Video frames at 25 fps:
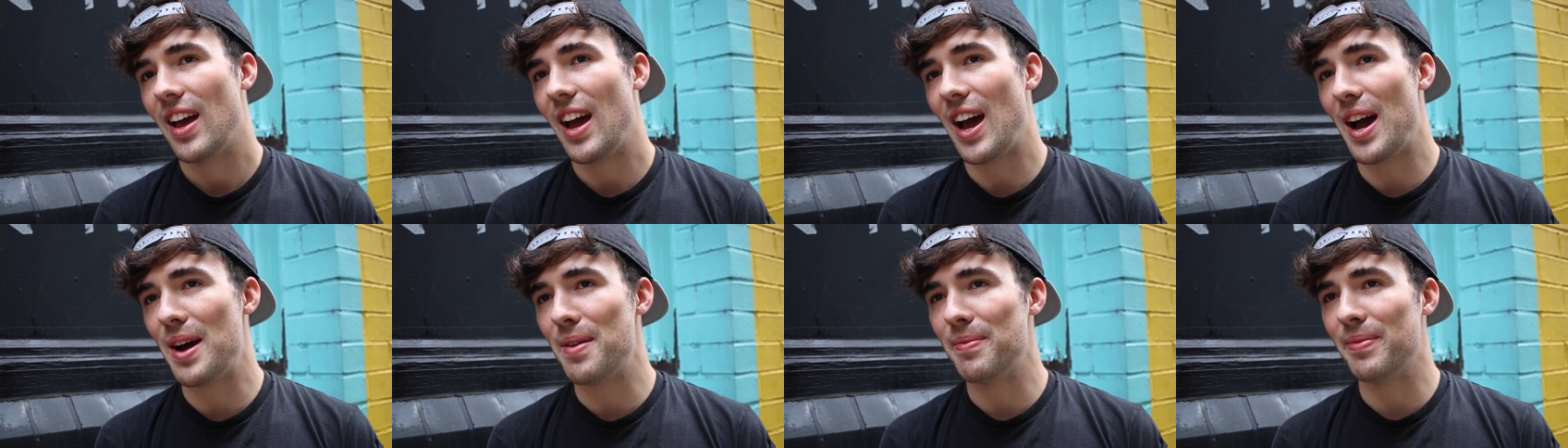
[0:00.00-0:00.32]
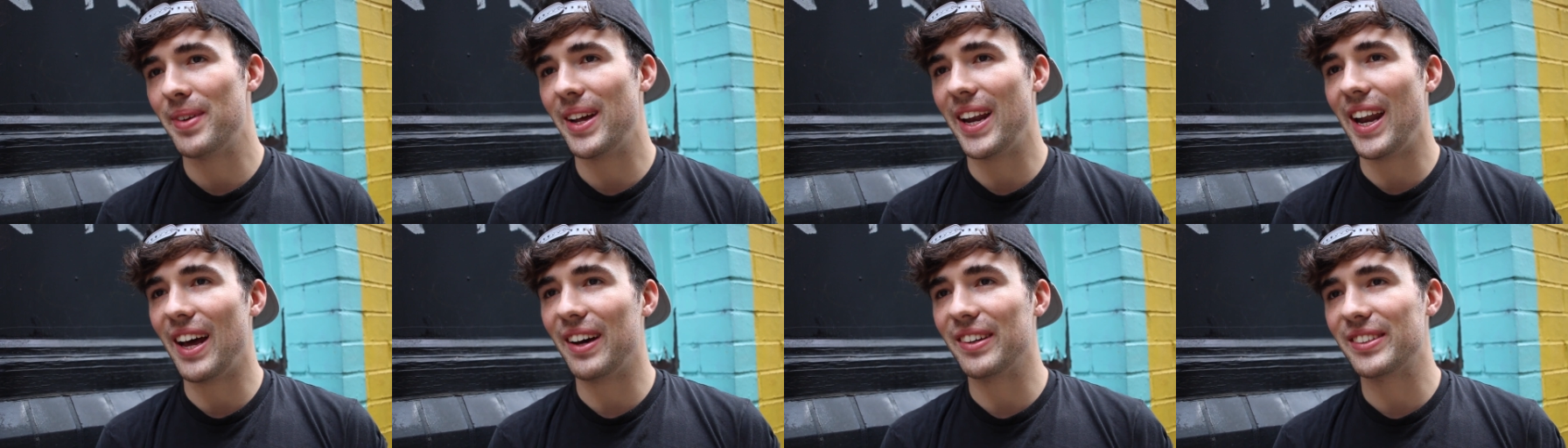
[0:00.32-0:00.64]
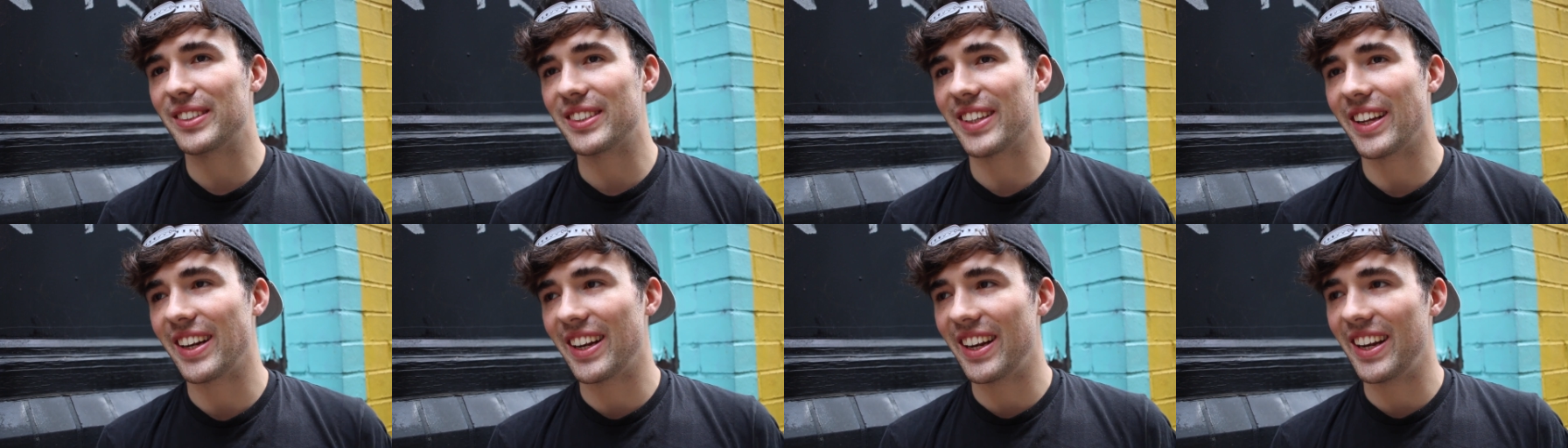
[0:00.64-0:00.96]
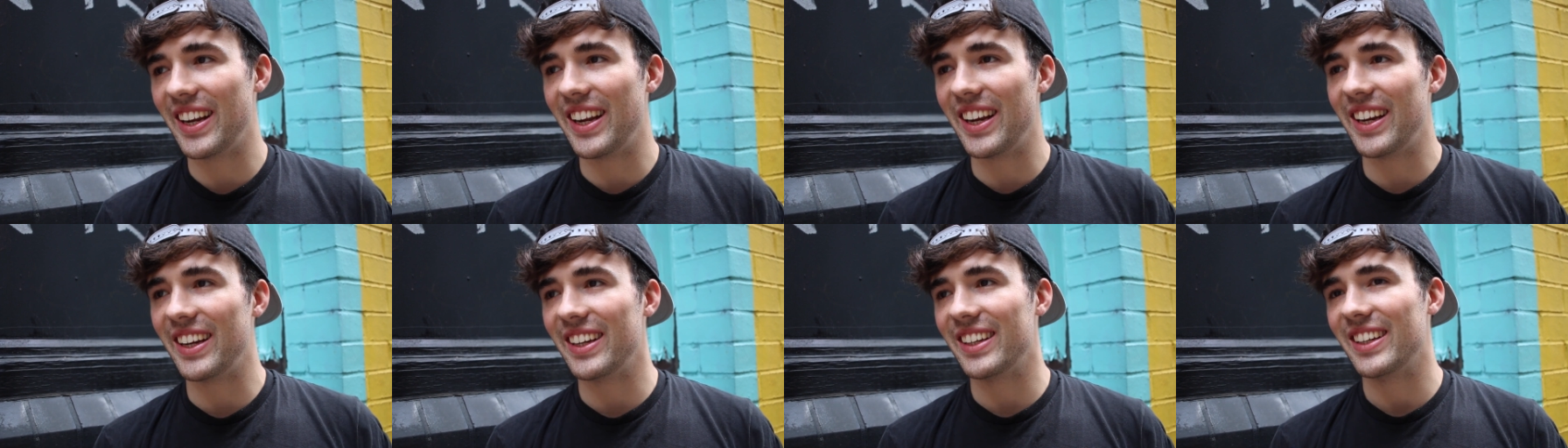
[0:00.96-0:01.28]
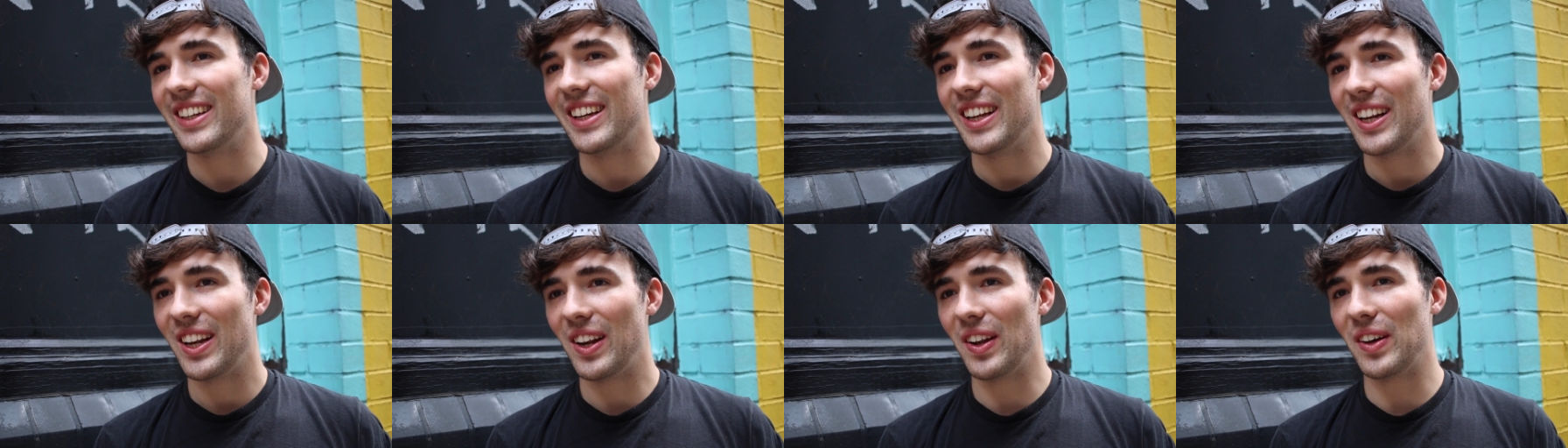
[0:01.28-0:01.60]
And now suddenly
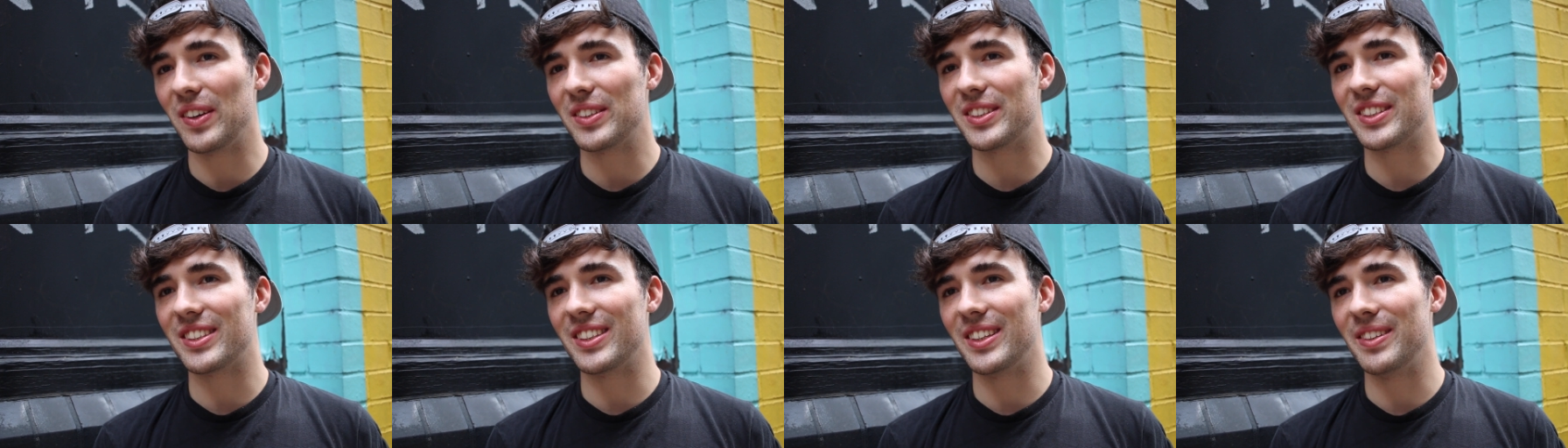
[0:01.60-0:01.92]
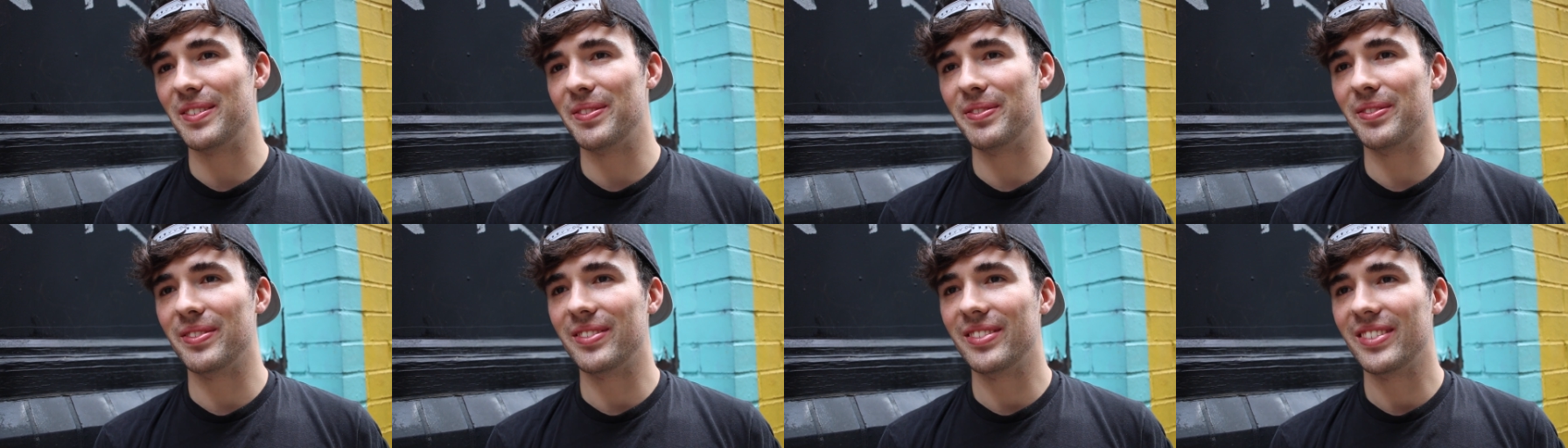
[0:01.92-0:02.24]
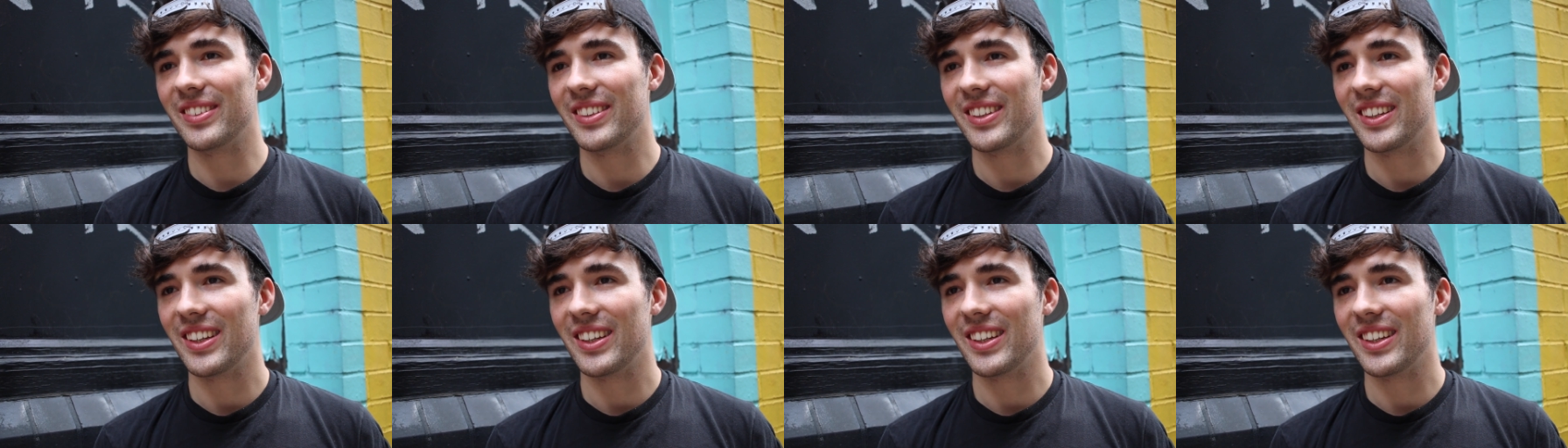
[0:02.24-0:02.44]
lots of them